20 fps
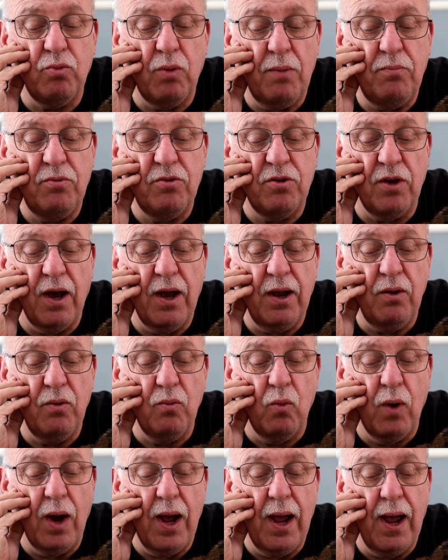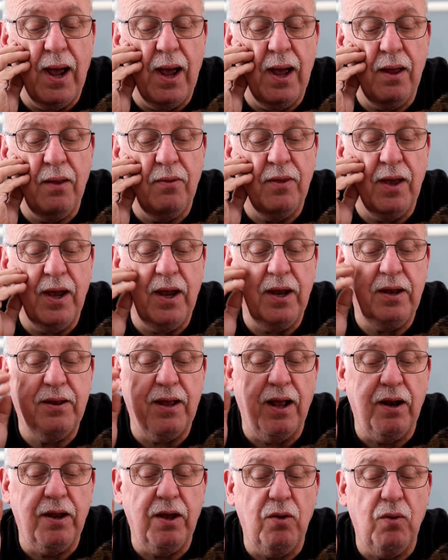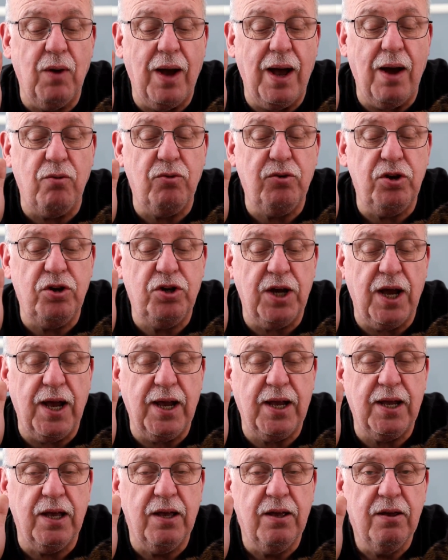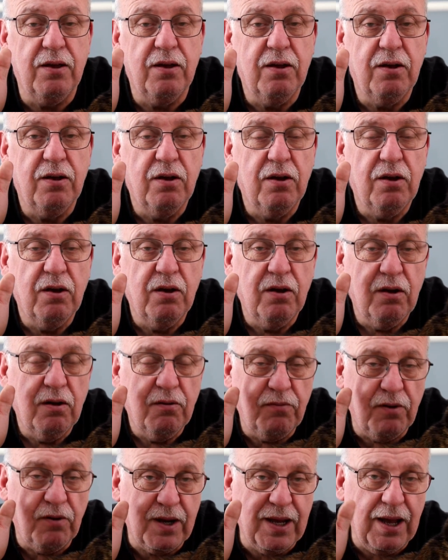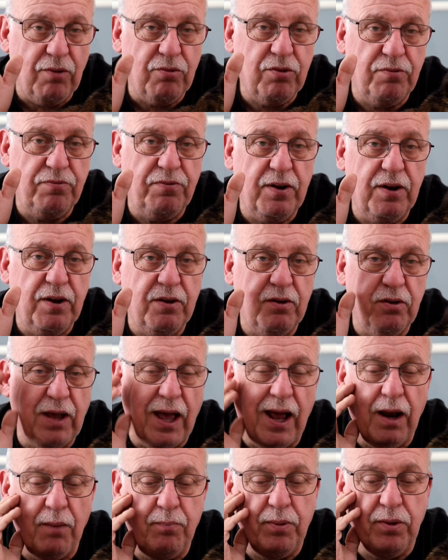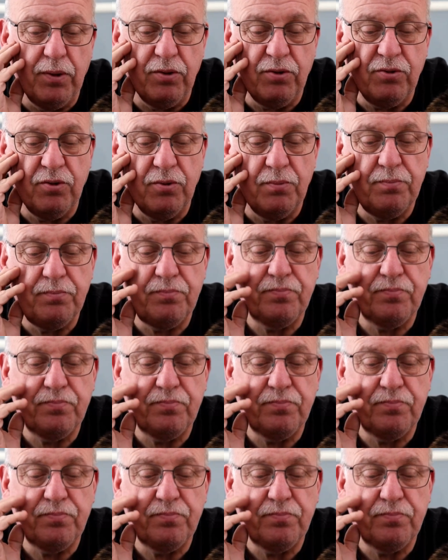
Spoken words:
website where they tell you how to check for counterfeit calipers.